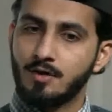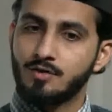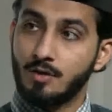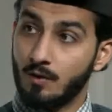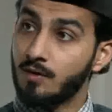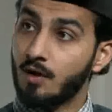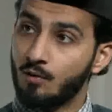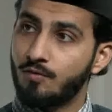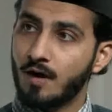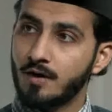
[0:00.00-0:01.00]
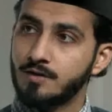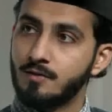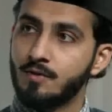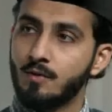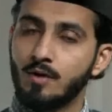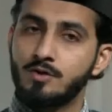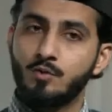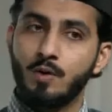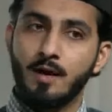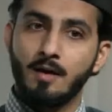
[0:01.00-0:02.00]
So they were the Hufaz, they were the
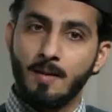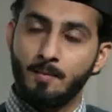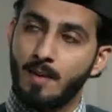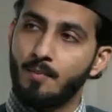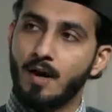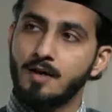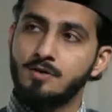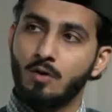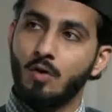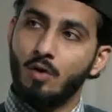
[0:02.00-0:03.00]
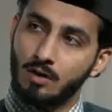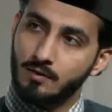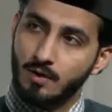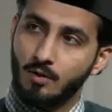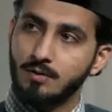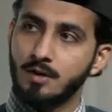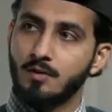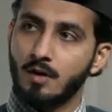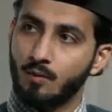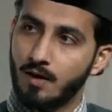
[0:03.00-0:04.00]
ones who had memorized all of the Holy
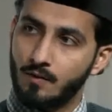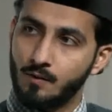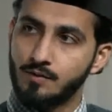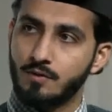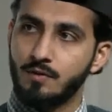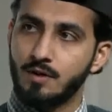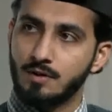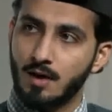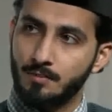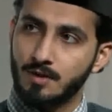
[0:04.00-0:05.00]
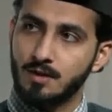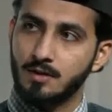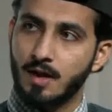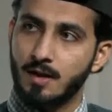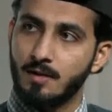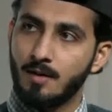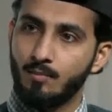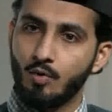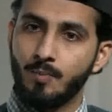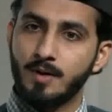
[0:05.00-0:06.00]
Quran, whatever was revealed up until that
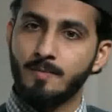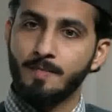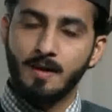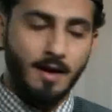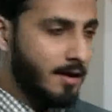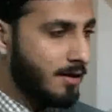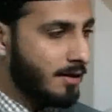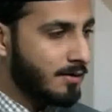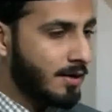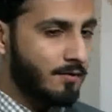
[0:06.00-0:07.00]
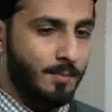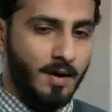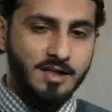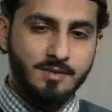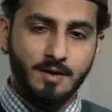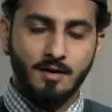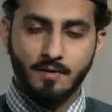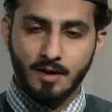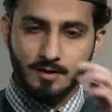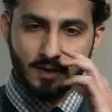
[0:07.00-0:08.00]
moment. And it reminds me
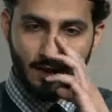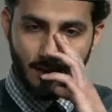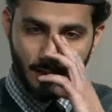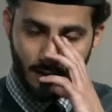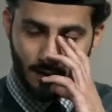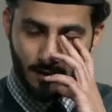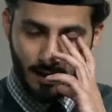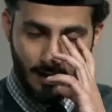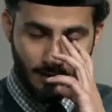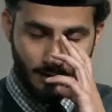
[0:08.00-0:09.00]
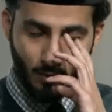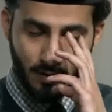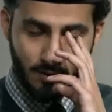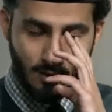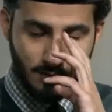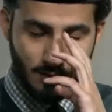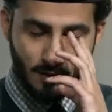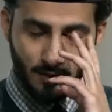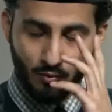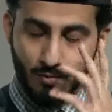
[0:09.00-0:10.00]
of an incident that once
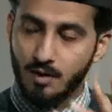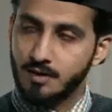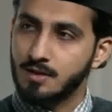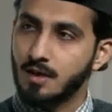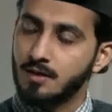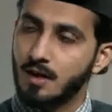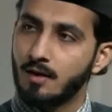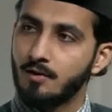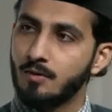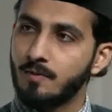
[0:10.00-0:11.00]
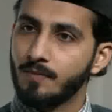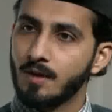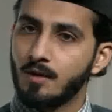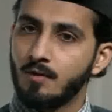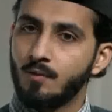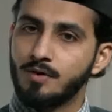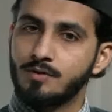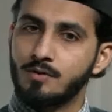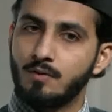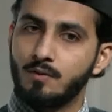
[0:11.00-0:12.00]
Hazrat Umar radiallahu ta'ala anhu
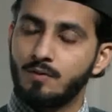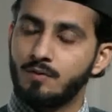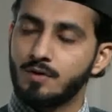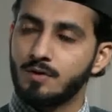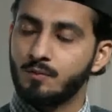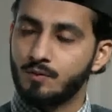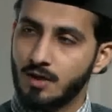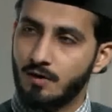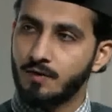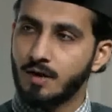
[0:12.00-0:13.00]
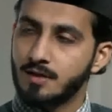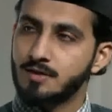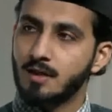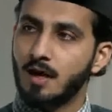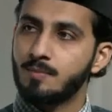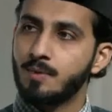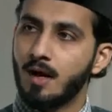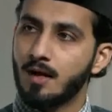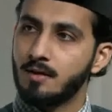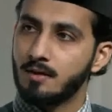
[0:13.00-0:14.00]
was offering his salat
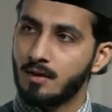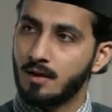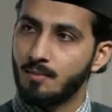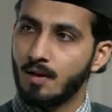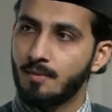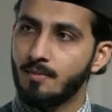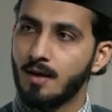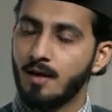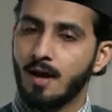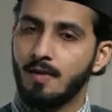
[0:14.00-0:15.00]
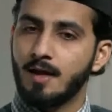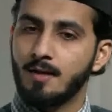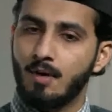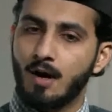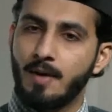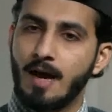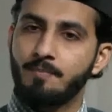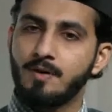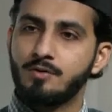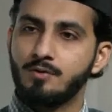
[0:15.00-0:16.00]
behind an imam, and that imam
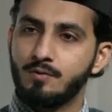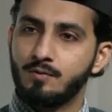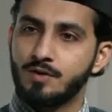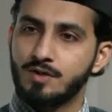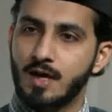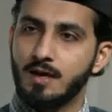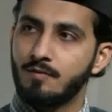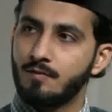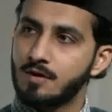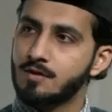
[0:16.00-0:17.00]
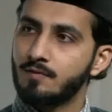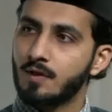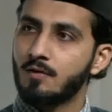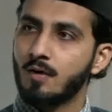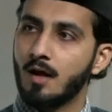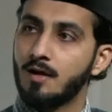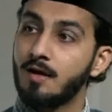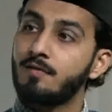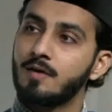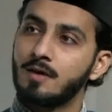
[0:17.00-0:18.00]
happened to recite a verse of the
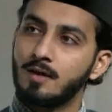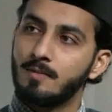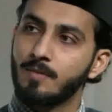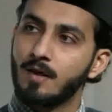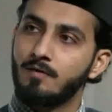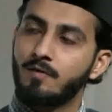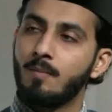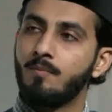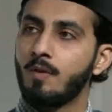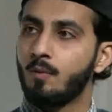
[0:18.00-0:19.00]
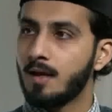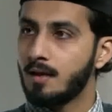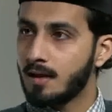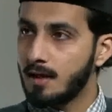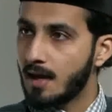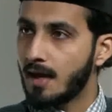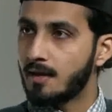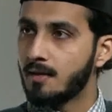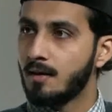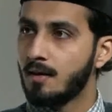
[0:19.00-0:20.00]
Quran differently from the way he
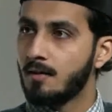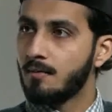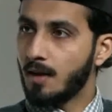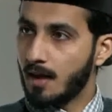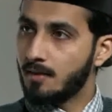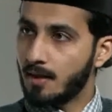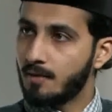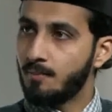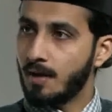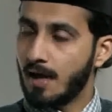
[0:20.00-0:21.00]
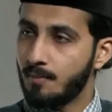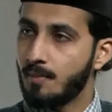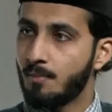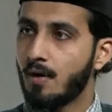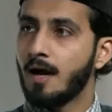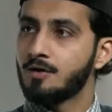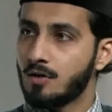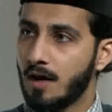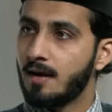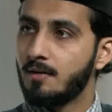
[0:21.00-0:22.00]
had it
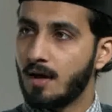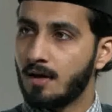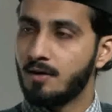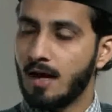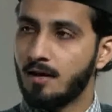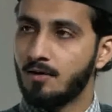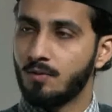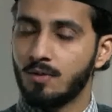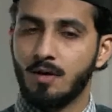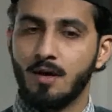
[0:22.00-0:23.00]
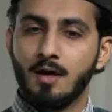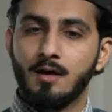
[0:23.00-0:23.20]
memorized or had it known.